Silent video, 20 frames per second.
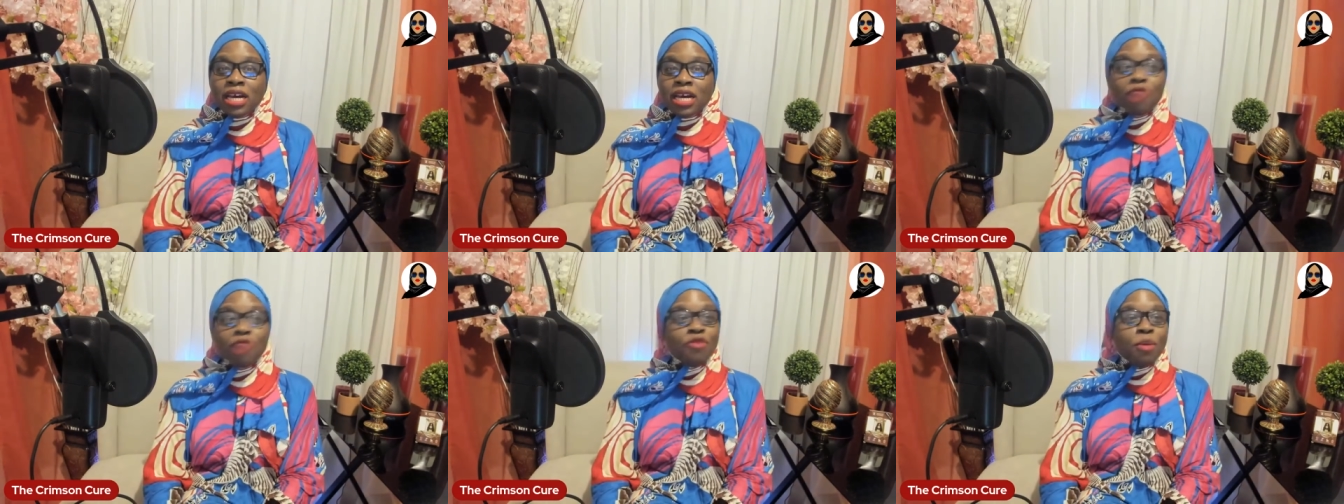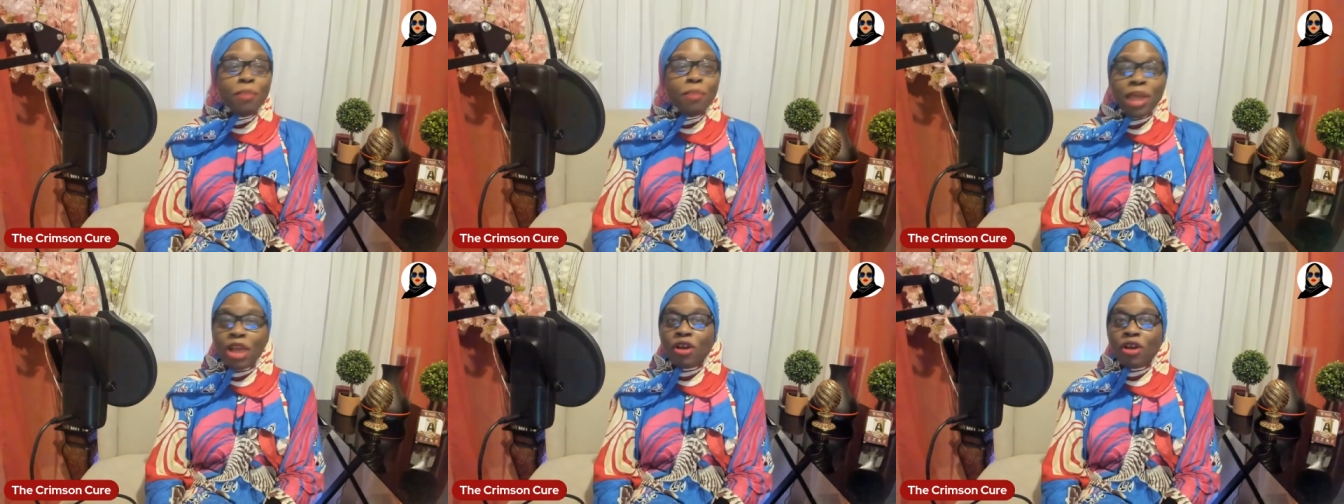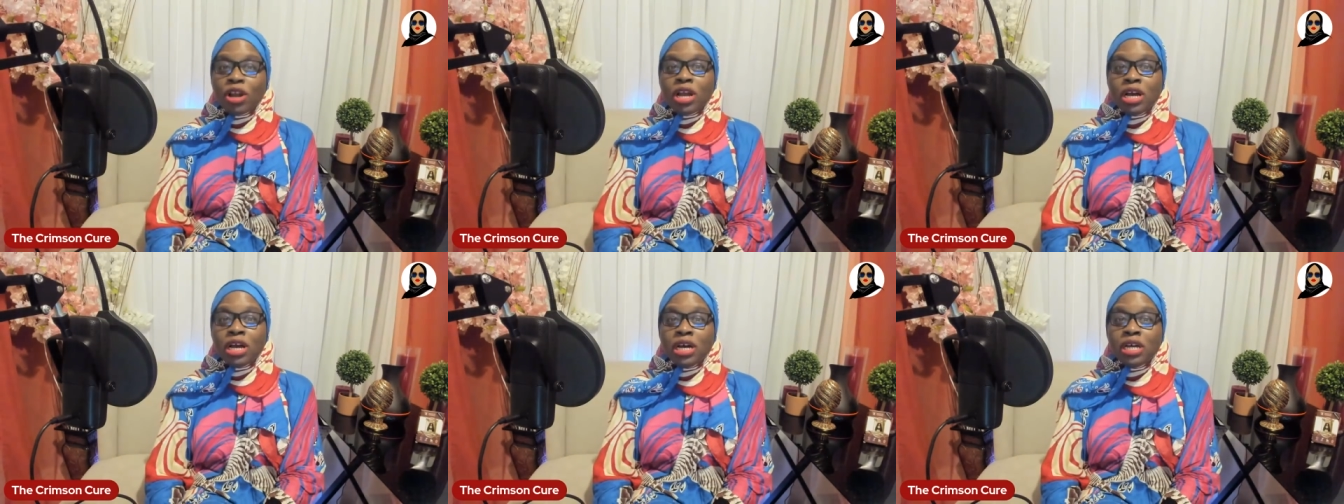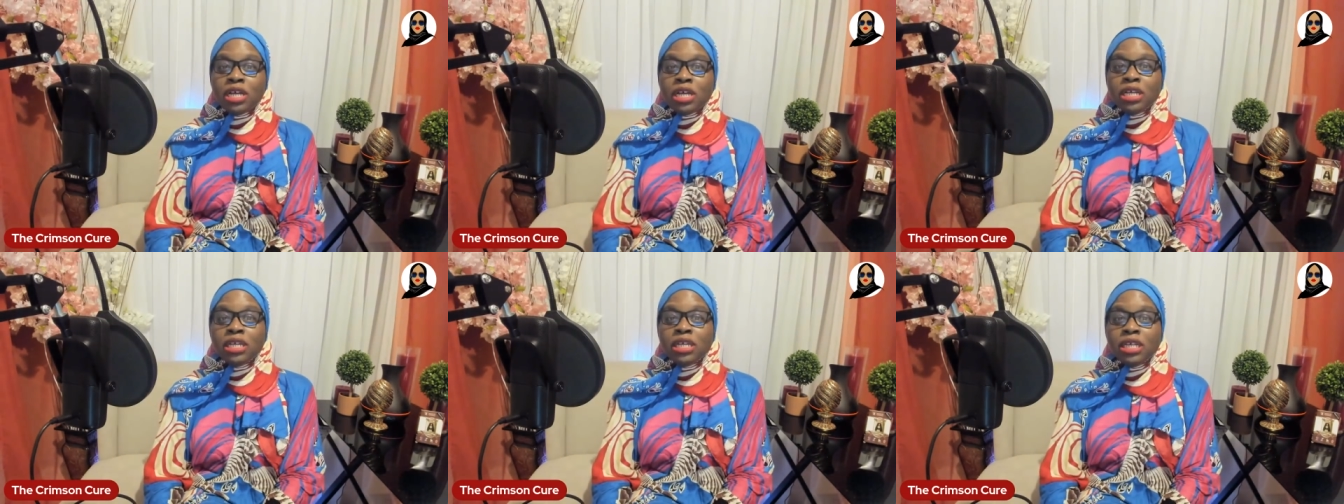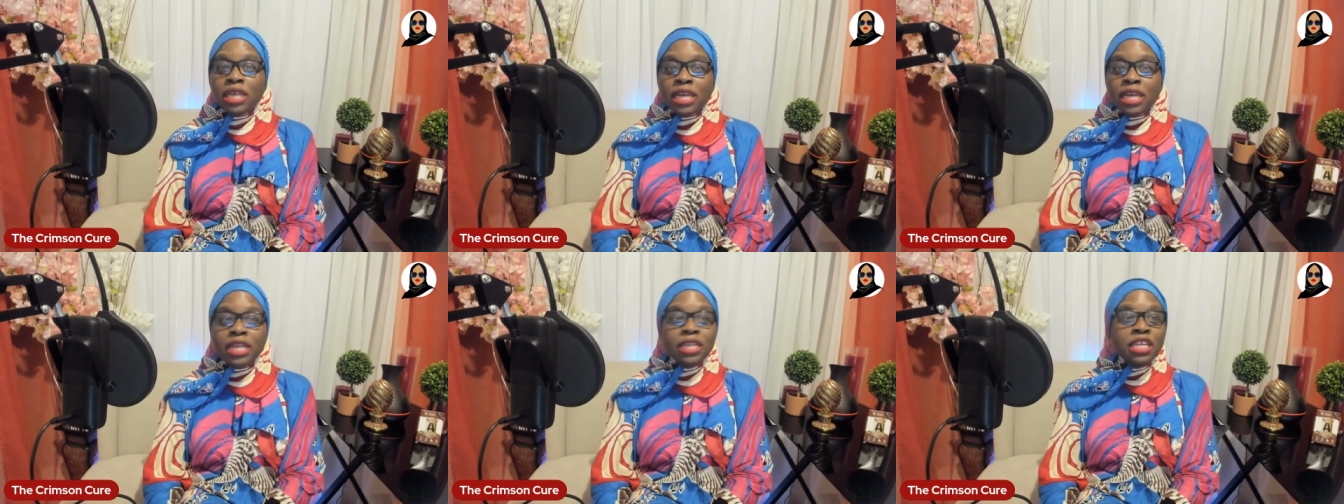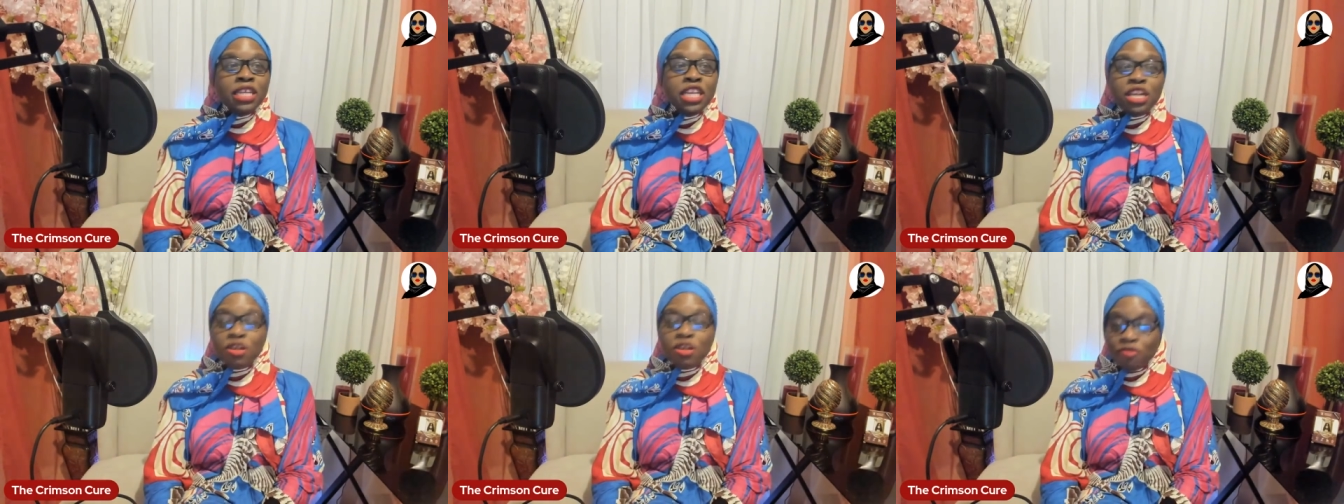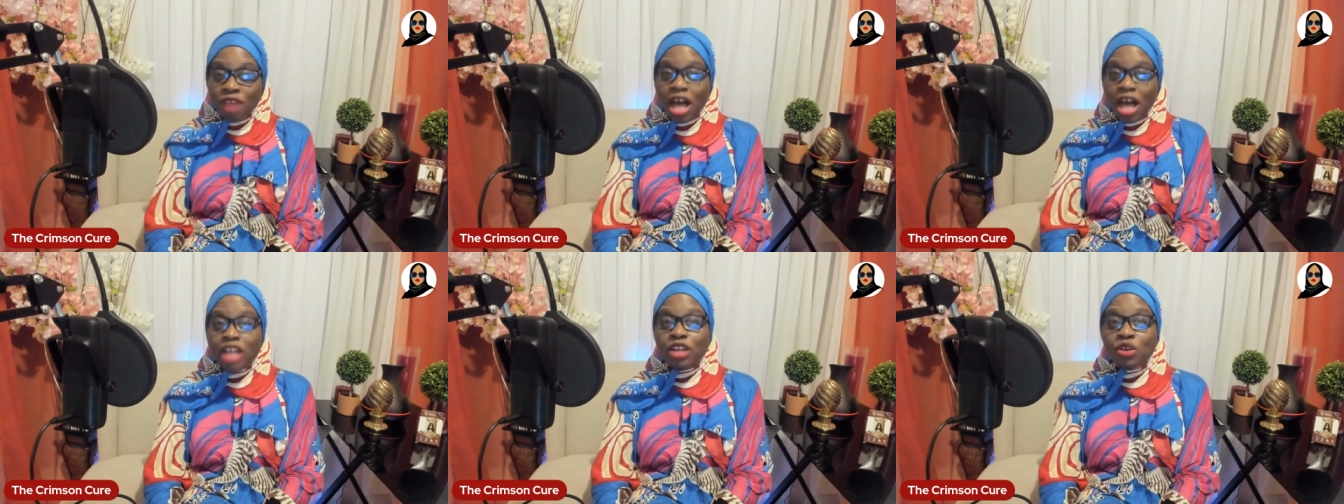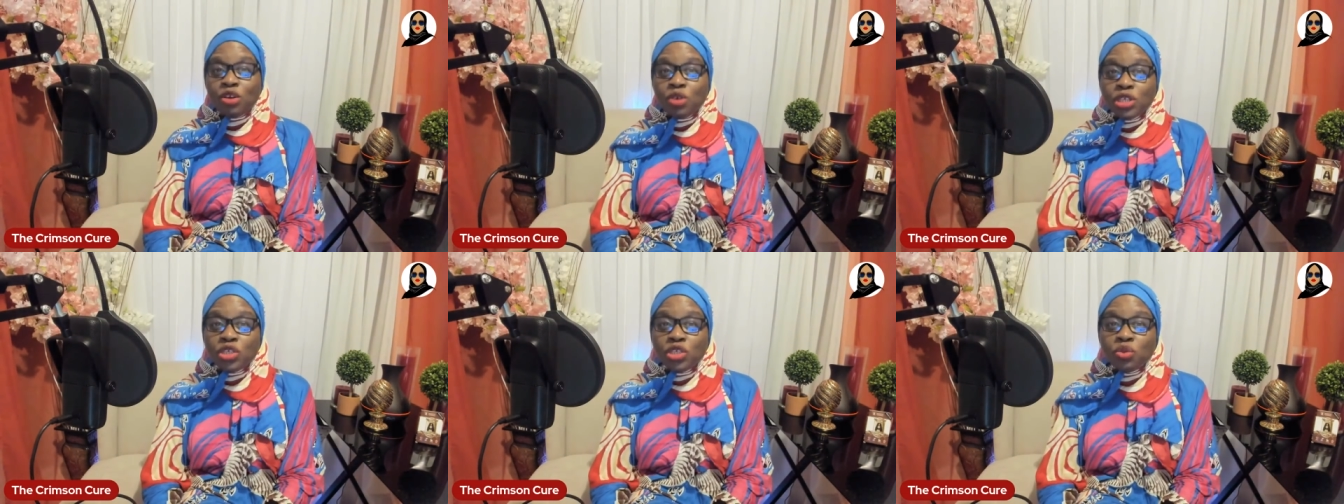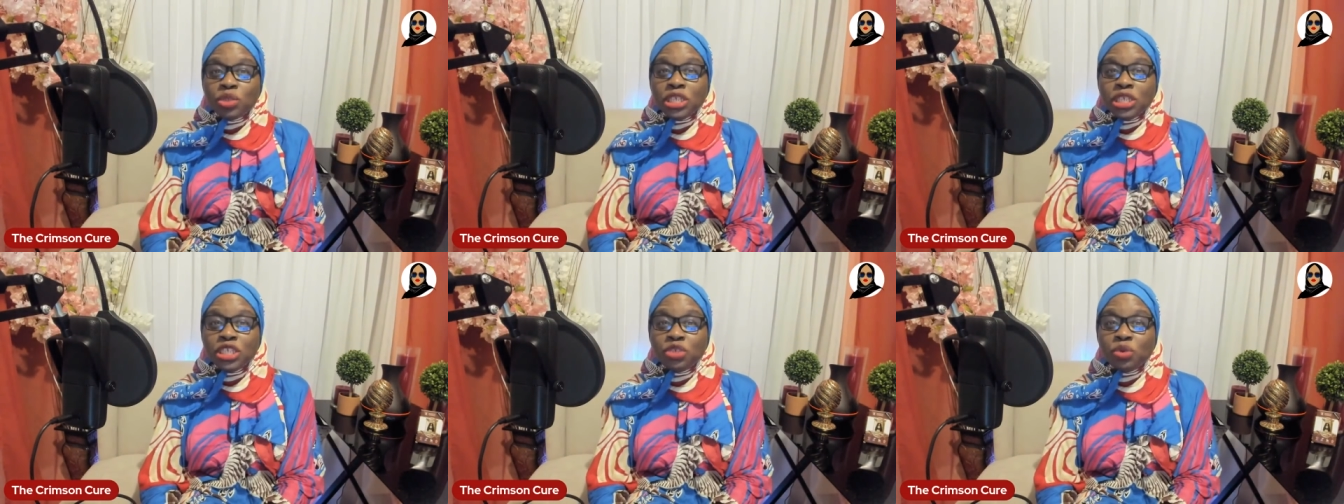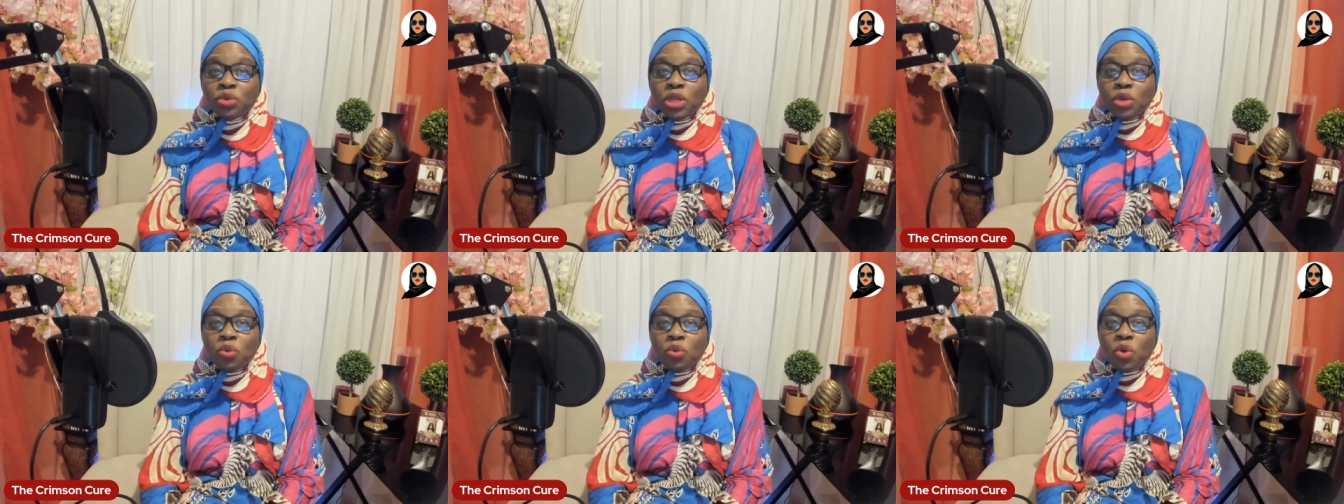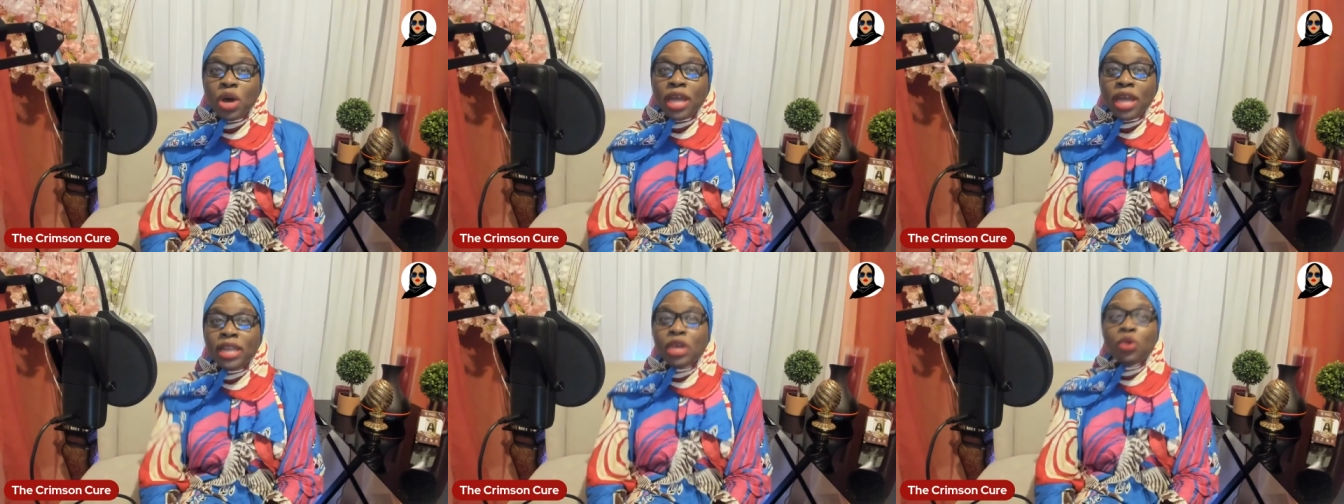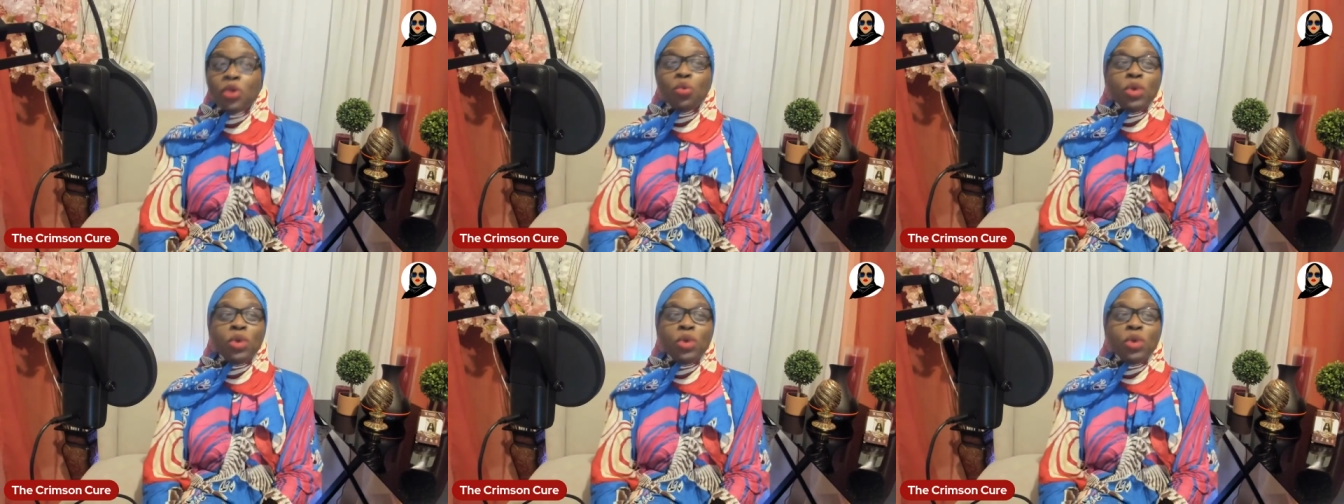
of America in year of our Lord 2021